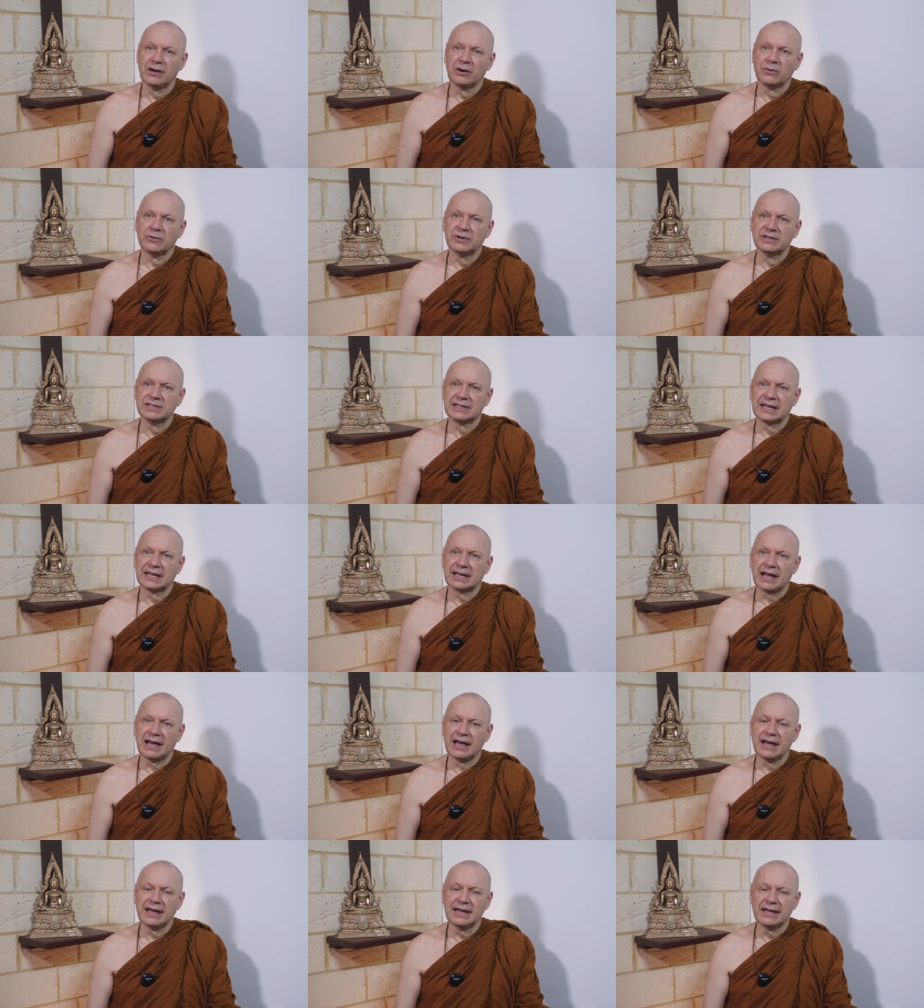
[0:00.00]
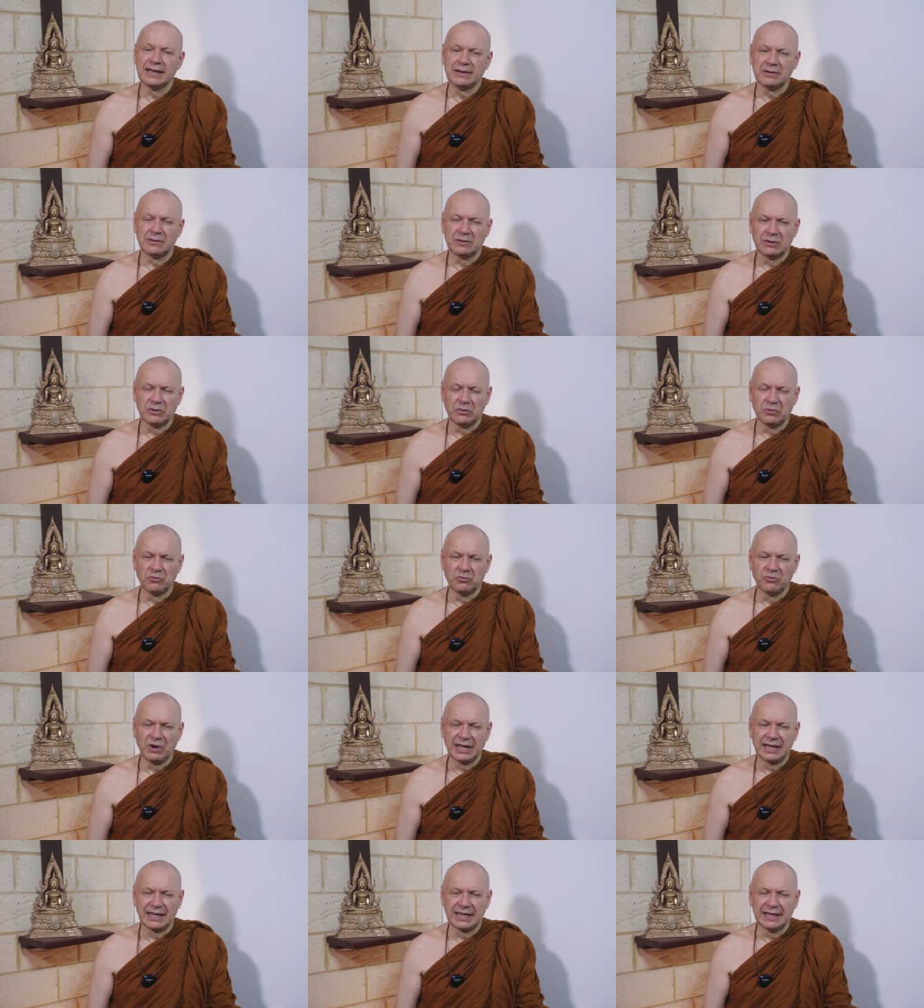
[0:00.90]
was that I
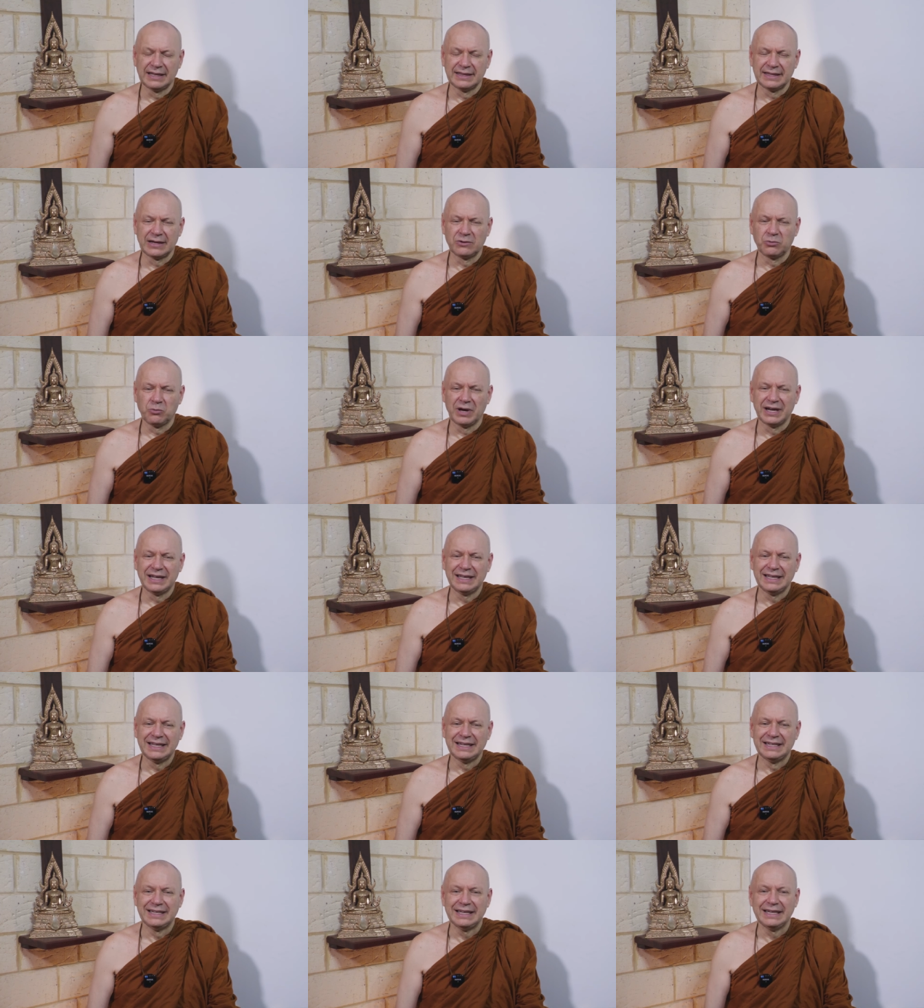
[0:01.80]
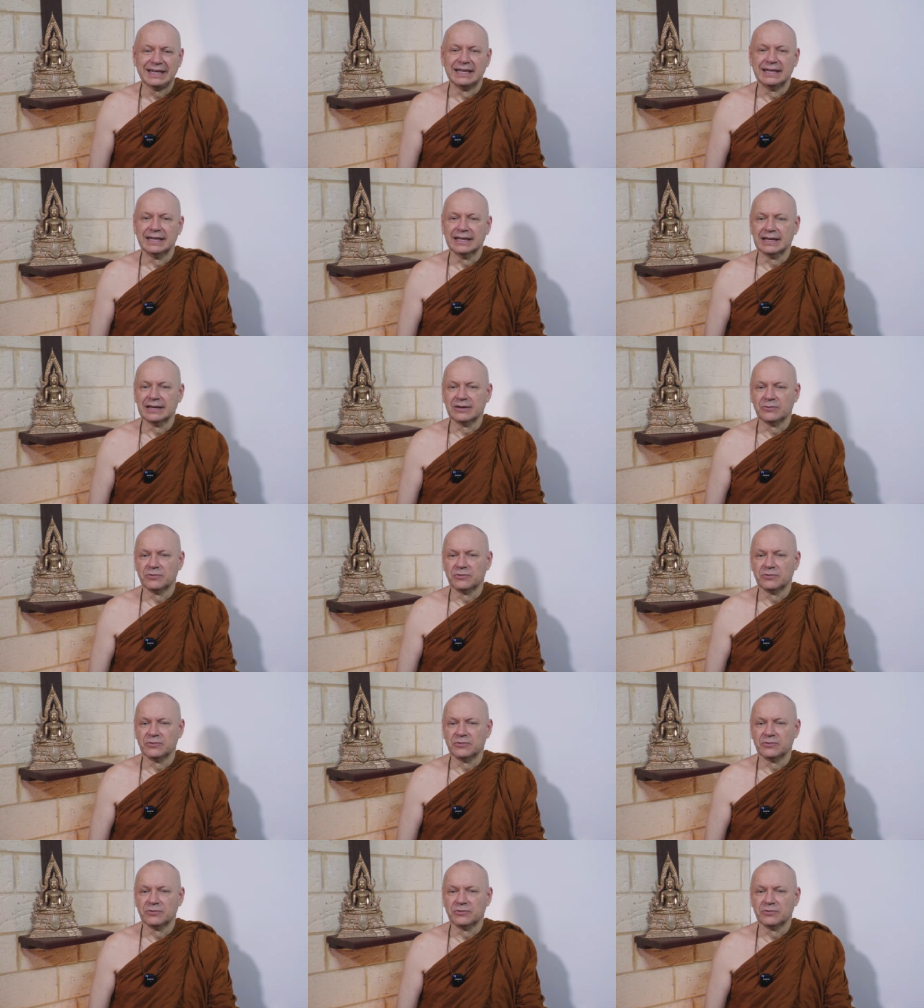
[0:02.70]
reckon that what he did uh,